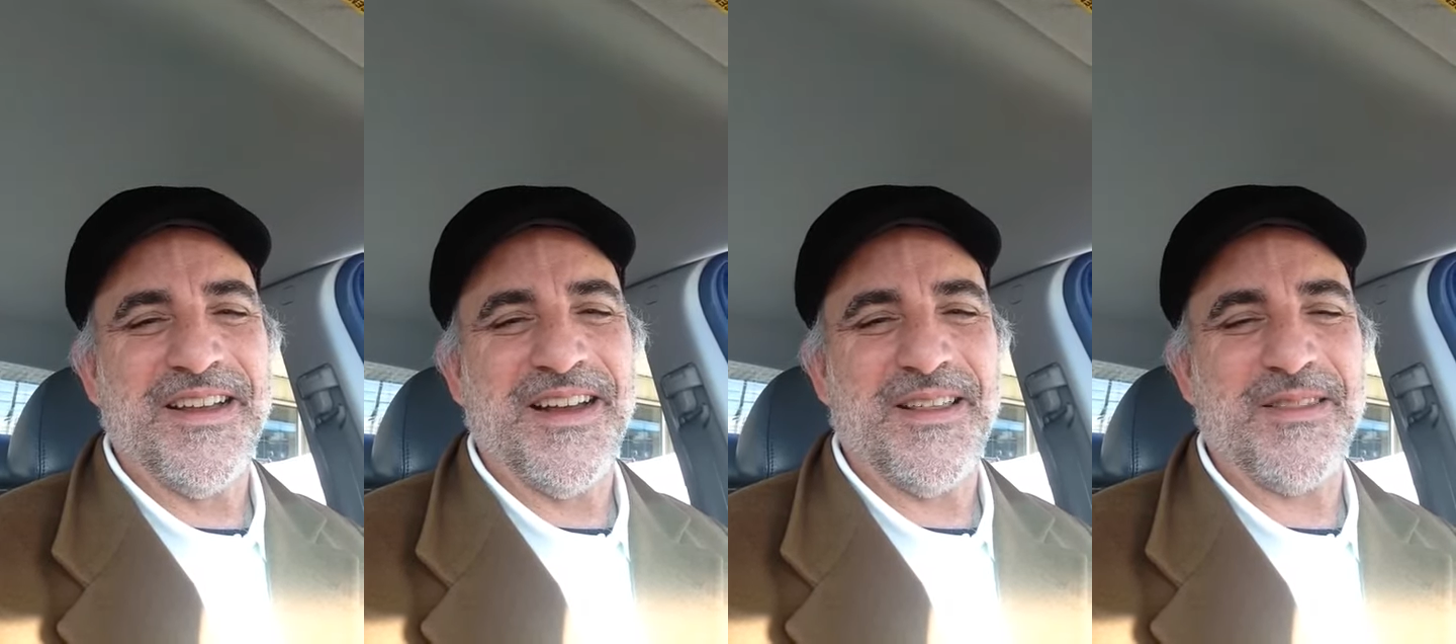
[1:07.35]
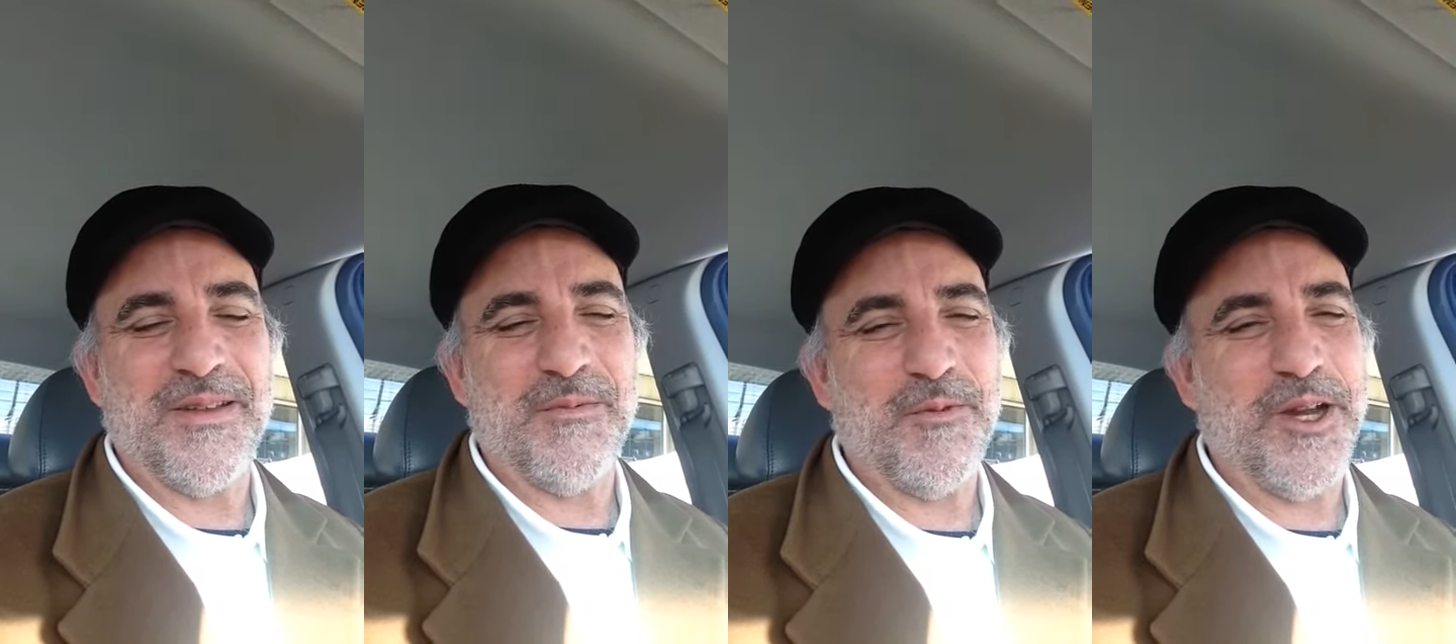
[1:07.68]
And I
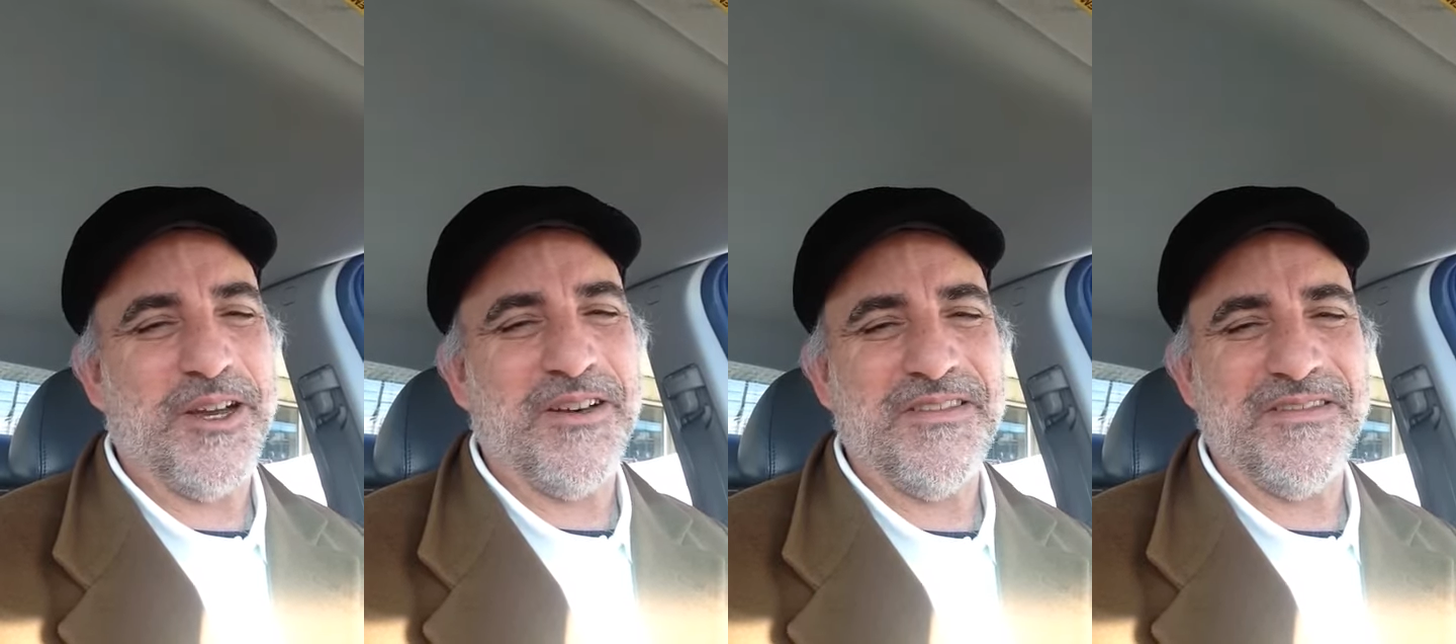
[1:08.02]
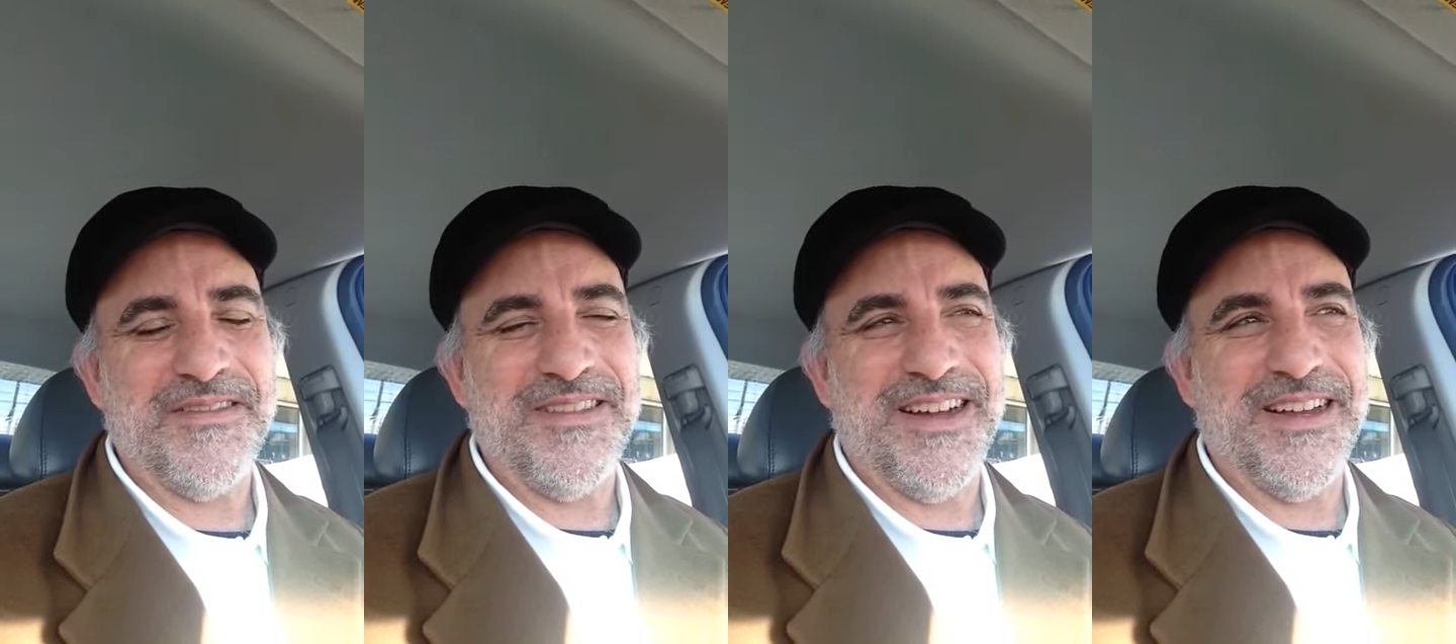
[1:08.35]
thought, well,
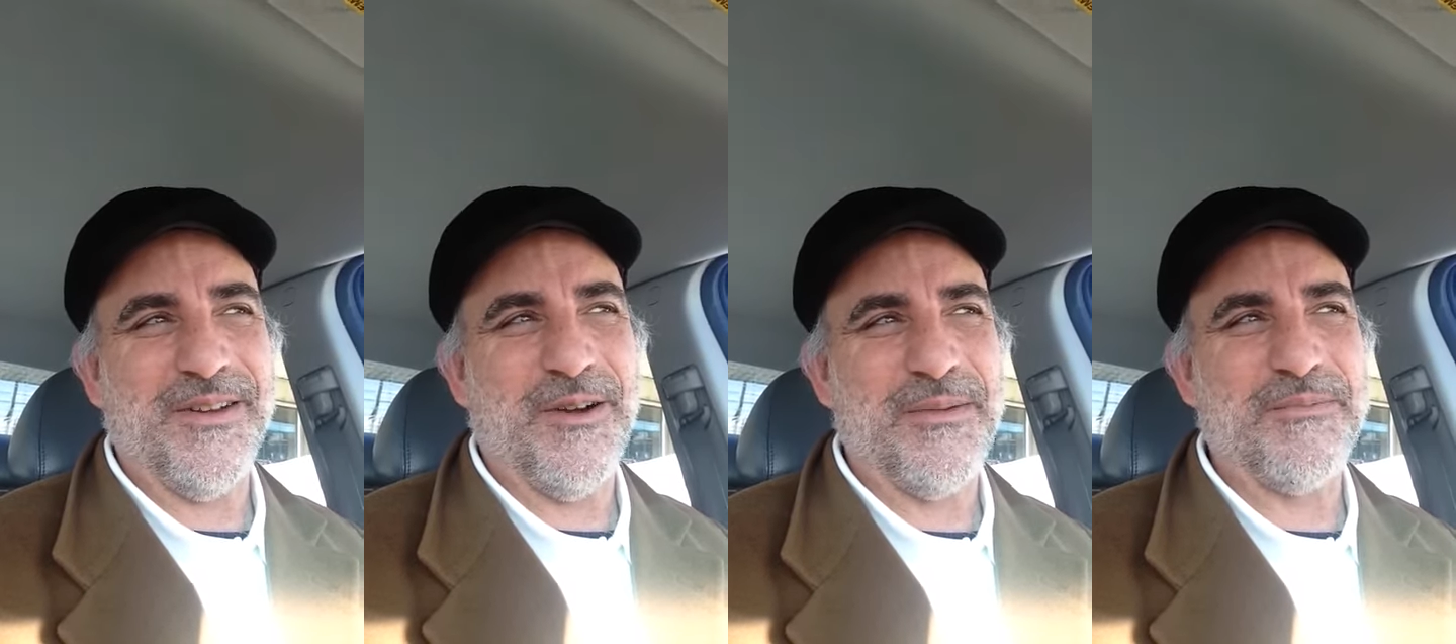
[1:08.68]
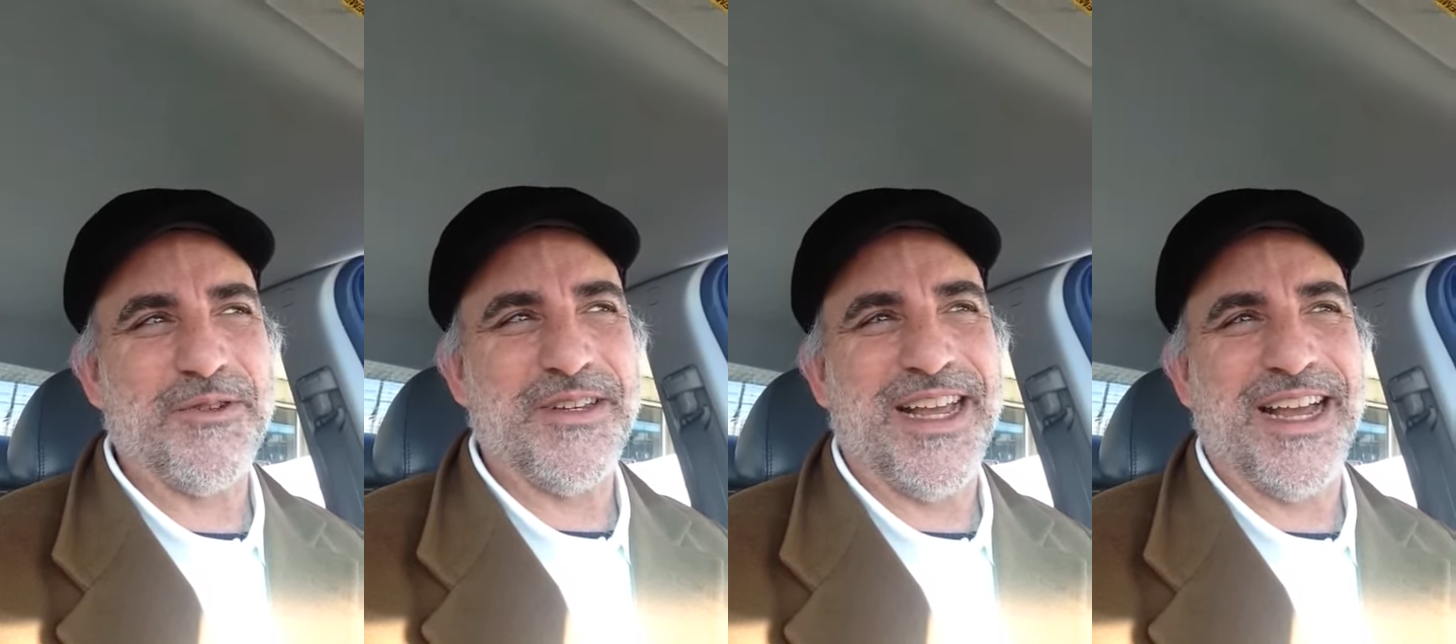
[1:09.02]
I know I
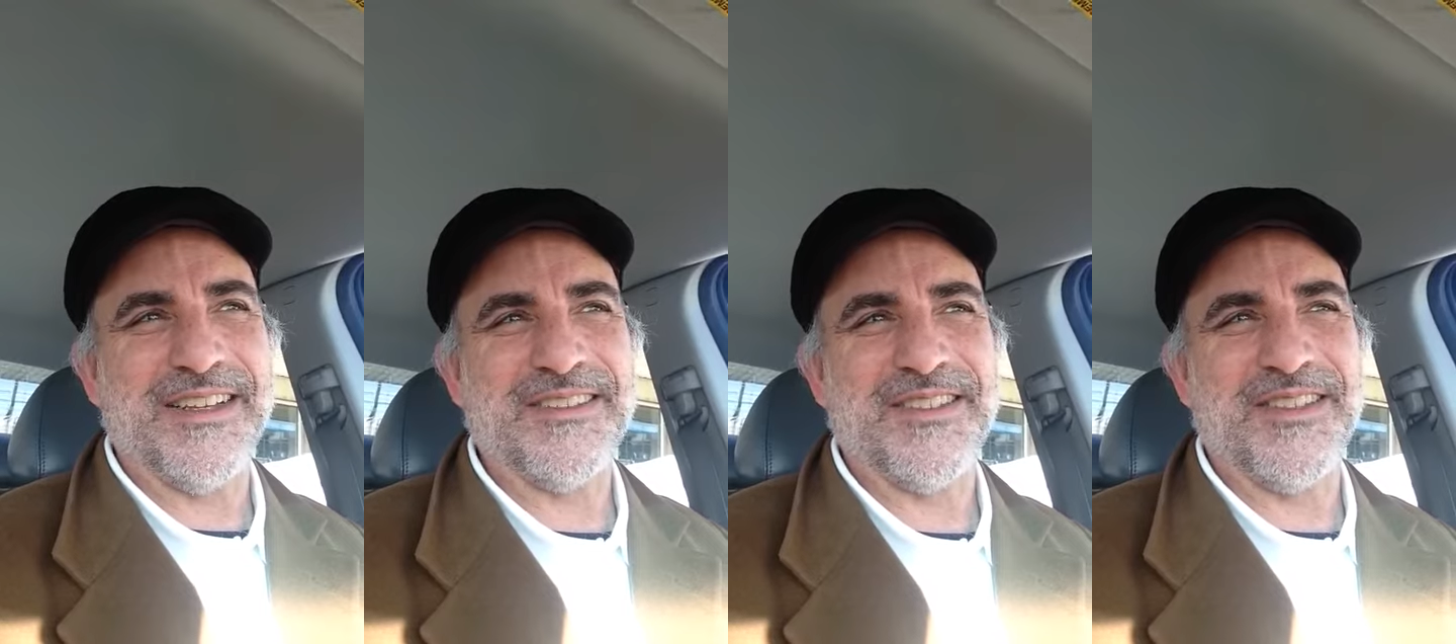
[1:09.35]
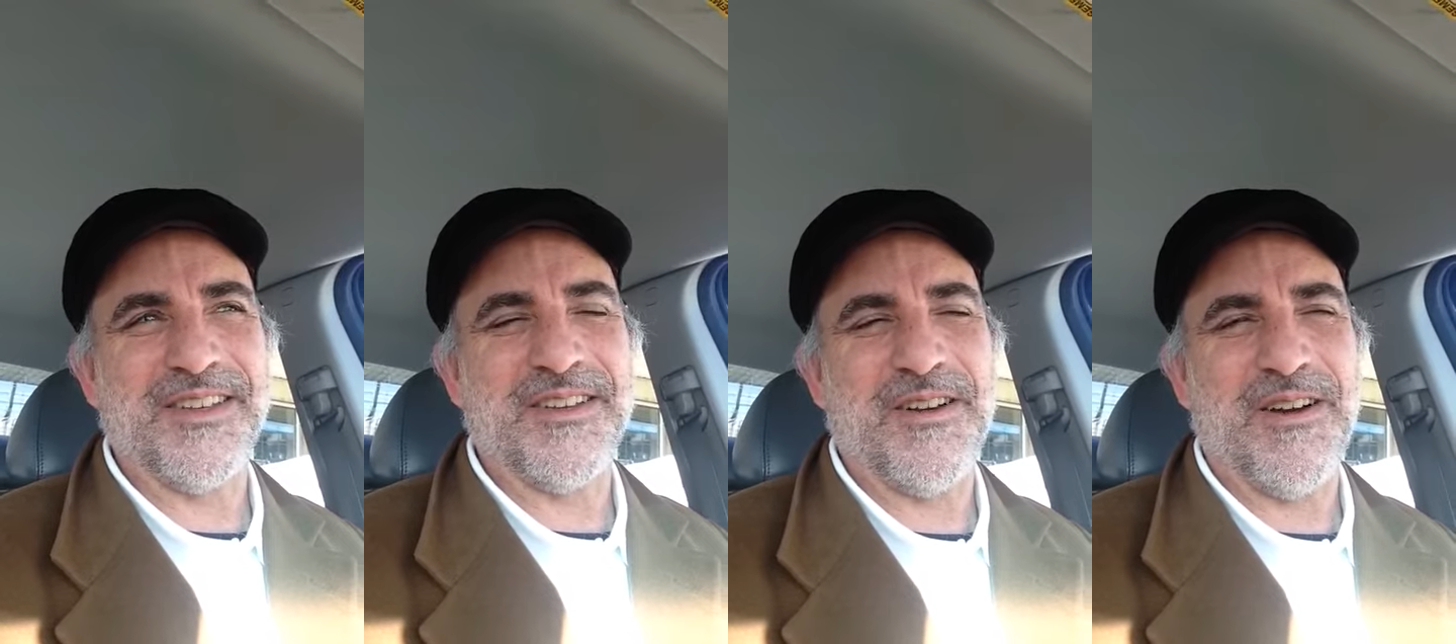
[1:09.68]
put gas
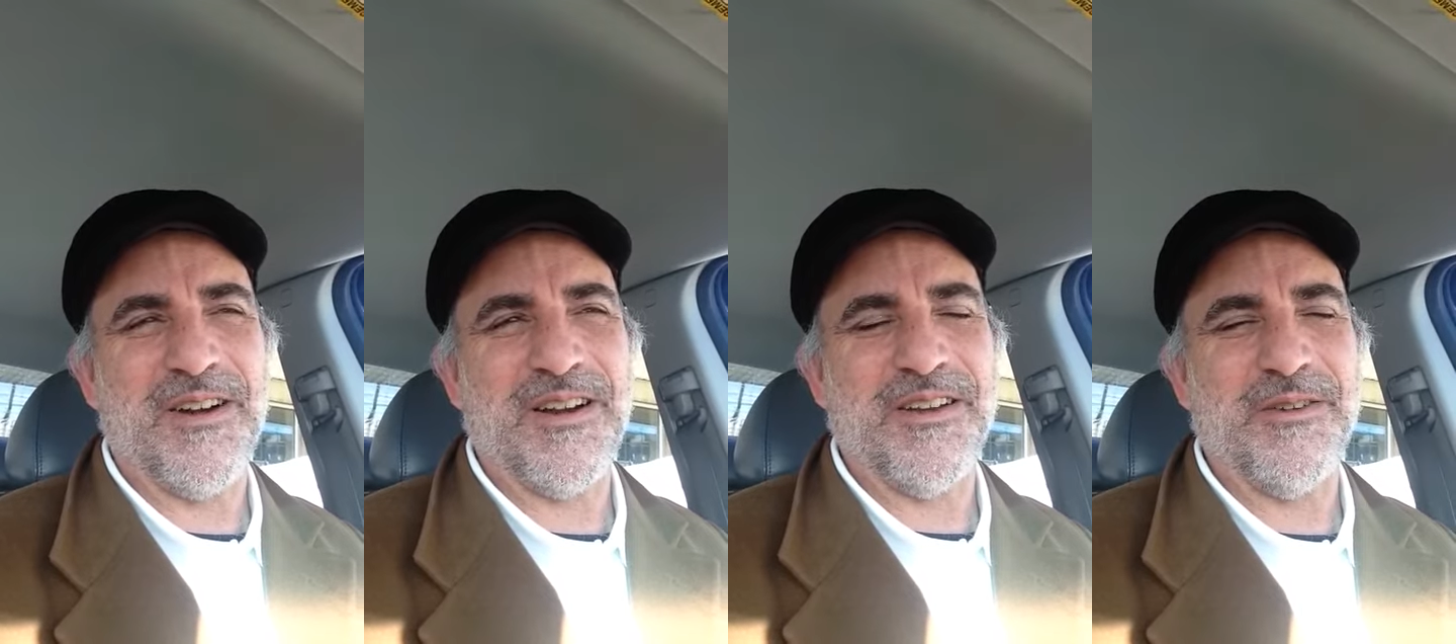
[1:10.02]
in the car,